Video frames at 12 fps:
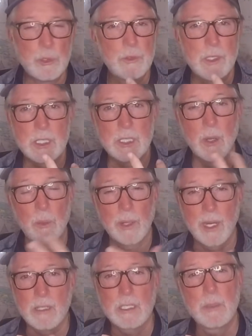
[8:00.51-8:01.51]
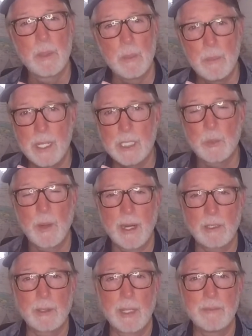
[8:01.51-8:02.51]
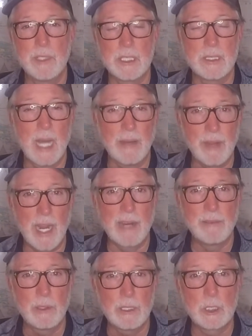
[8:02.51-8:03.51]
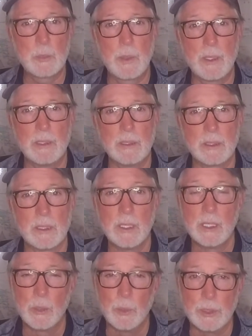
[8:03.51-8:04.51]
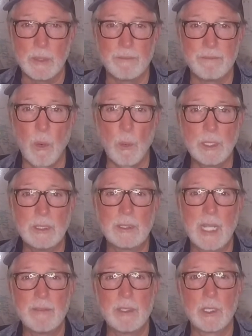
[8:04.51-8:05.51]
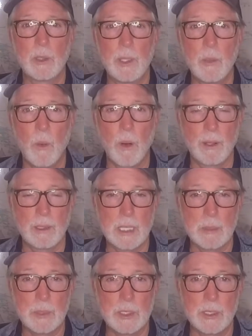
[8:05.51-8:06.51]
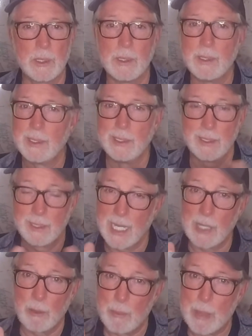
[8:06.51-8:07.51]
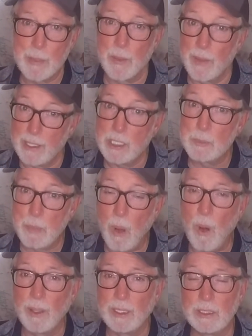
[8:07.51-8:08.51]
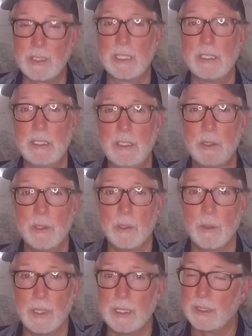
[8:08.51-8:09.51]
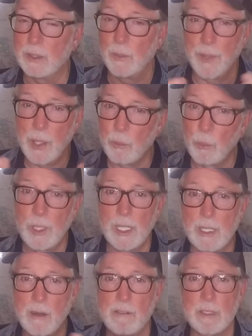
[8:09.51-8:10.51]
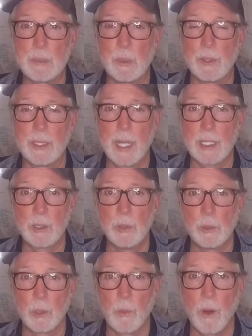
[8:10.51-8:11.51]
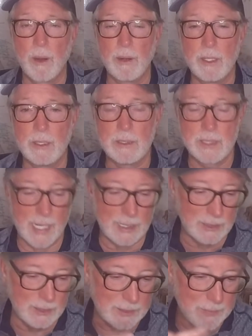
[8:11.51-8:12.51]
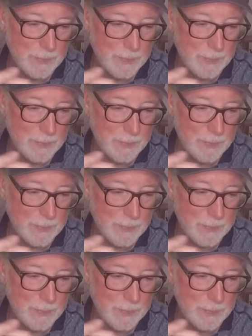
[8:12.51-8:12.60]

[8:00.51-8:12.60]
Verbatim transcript: fish don't care. Some of the best rattle trap fishing I've ever experienced was in 47 degree water temperature. You got to remember, they spawn in 62 degrees, so they're really comfortable in that cooler water here in Texas.